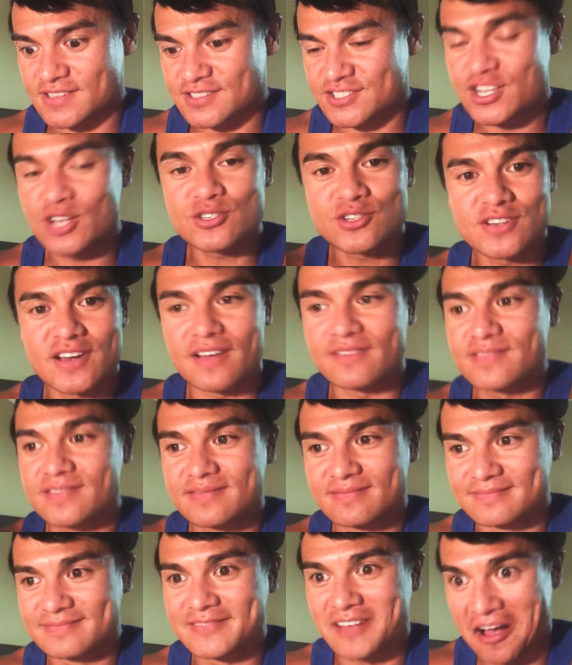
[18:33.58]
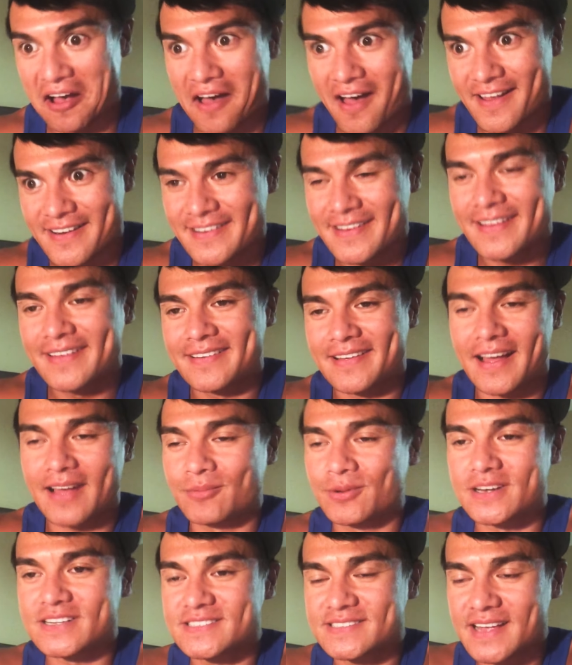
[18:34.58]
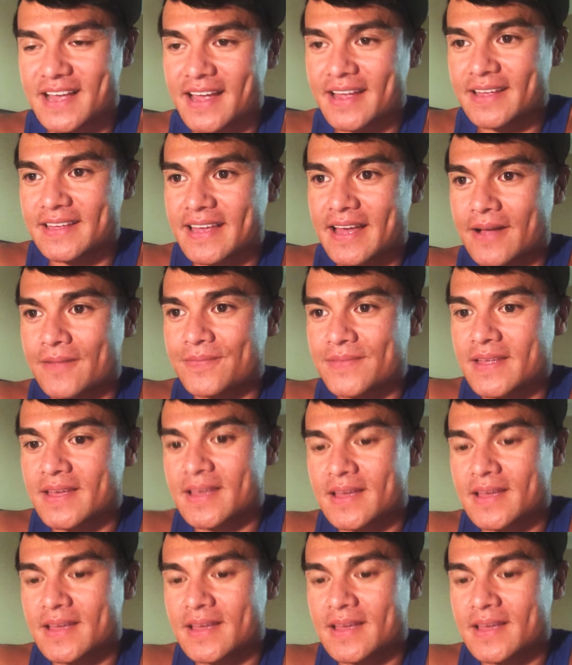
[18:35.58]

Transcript: children of God, I'm going to say, yeah,